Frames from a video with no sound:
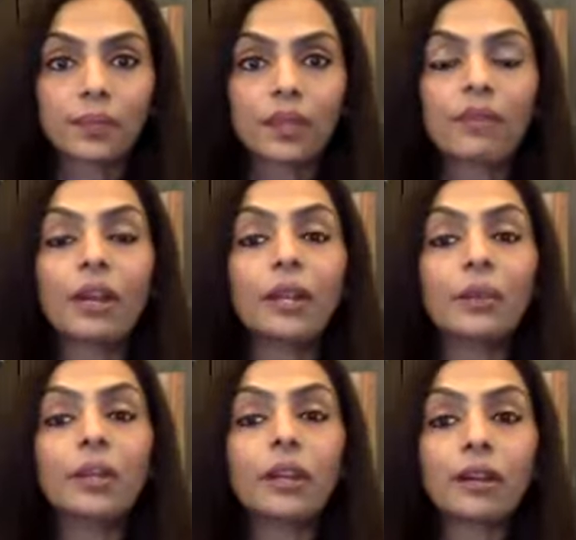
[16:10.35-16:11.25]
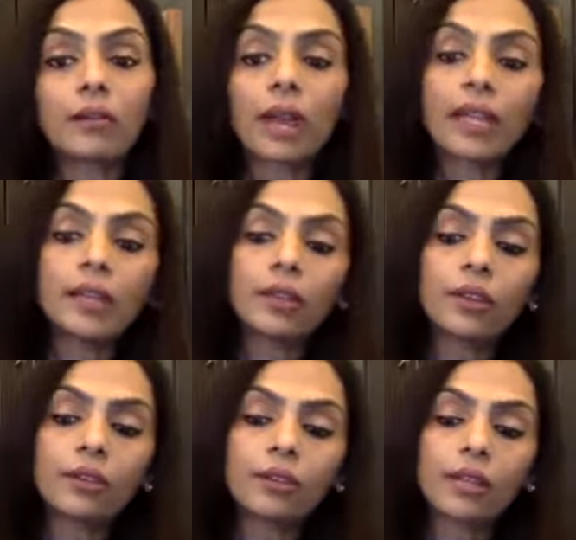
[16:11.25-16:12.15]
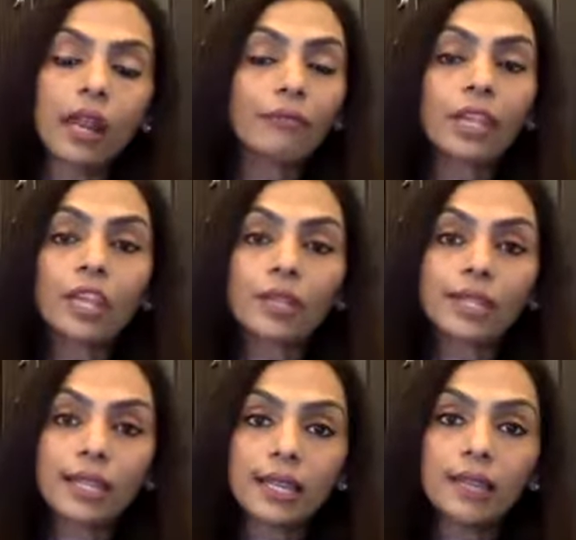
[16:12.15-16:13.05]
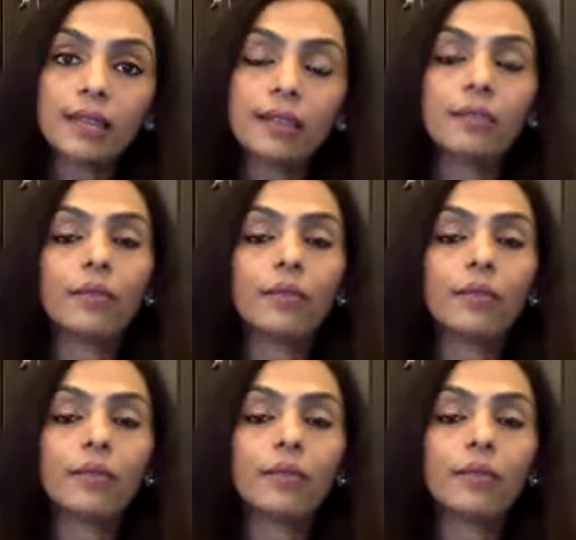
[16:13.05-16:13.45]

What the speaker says: okay, while crafting your skill,